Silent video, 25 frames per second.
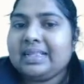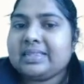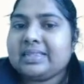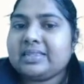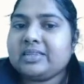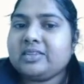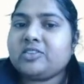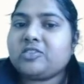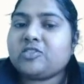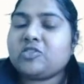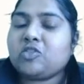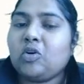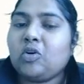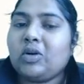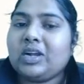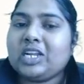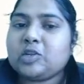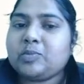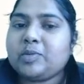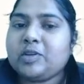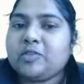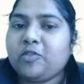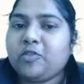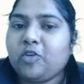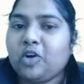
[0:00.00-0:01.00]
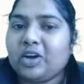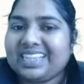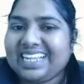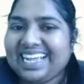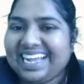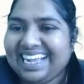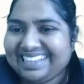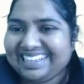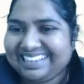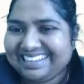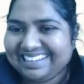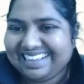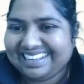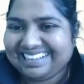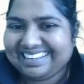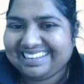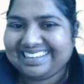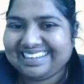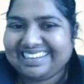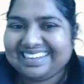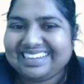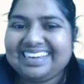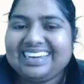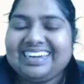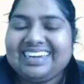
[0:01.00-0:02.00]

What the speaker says: this is going to be for the HH.